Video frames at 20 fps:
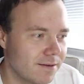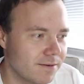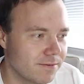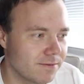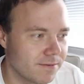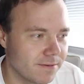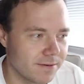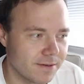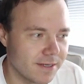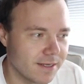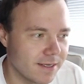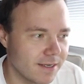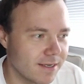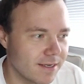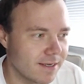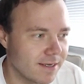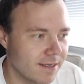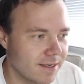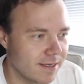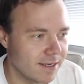
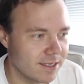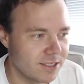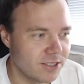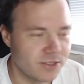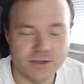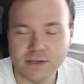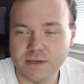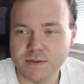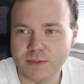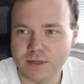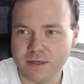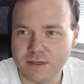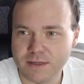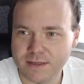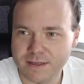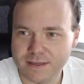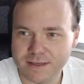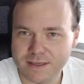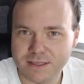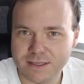really enjoyable
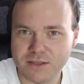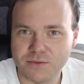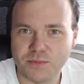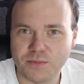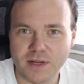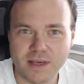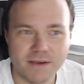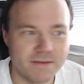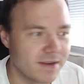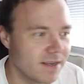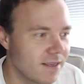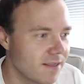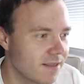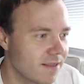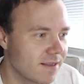to play with.